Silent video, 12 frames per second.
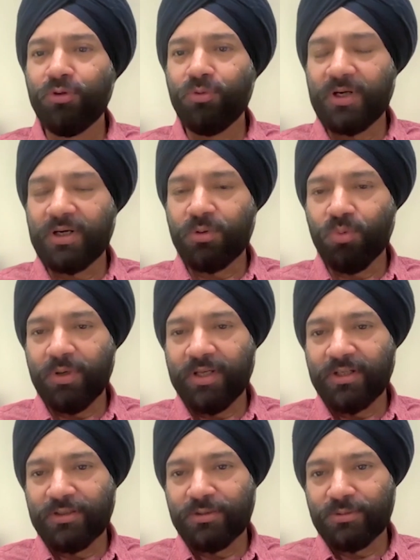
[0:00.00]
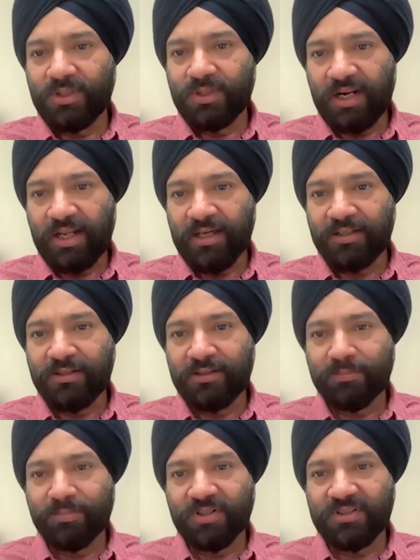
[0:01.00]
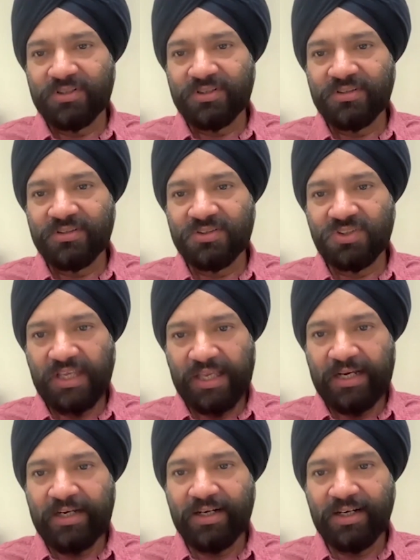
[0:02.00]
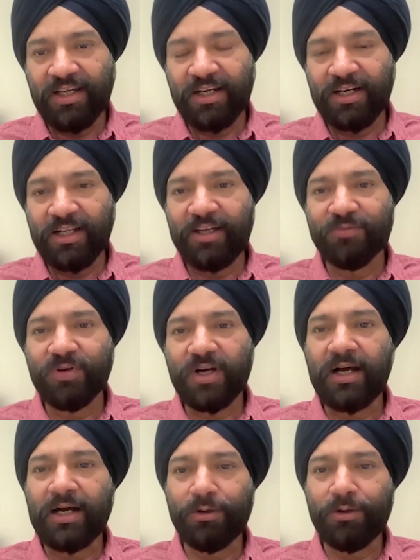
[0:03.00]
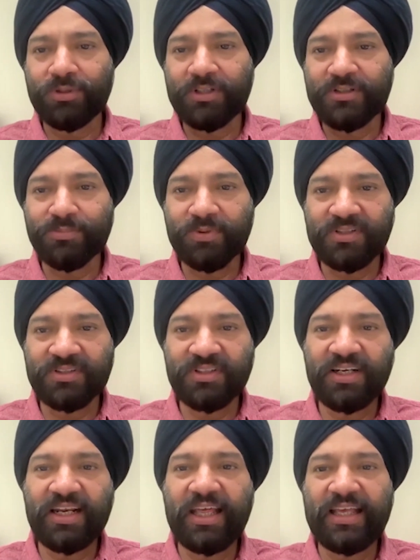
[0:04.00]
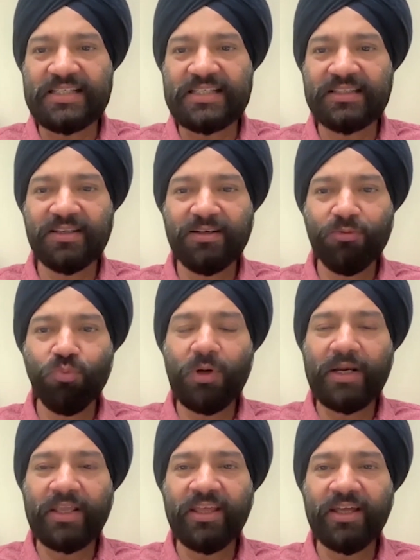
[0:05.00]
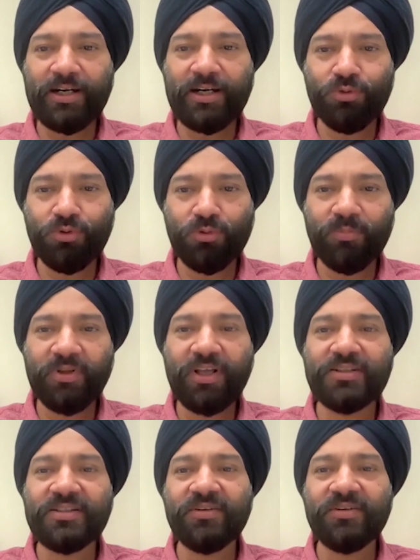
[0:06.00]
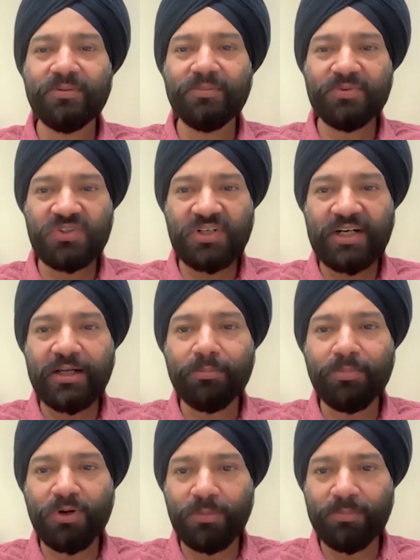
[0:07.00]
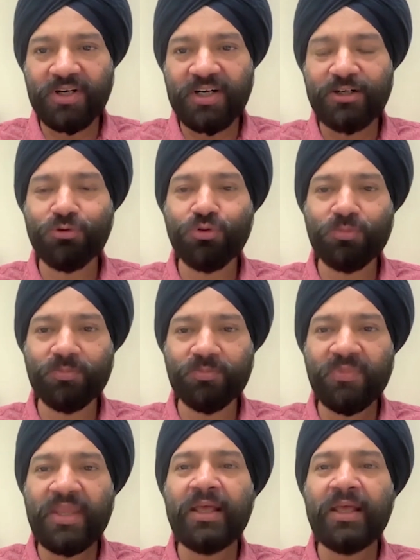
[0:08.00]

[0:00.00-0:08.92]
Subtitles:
you are going to track the person's entire life, how this person is working at home. Is the setup proper at home?